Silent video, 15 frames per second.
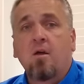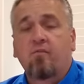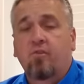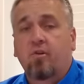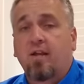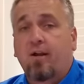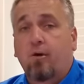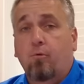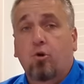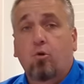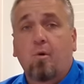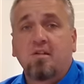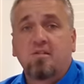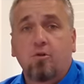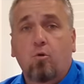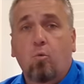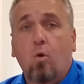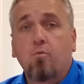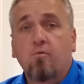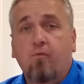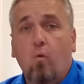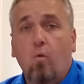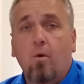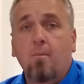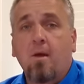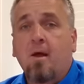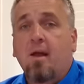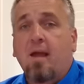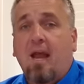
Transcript: fill out a request a quote form,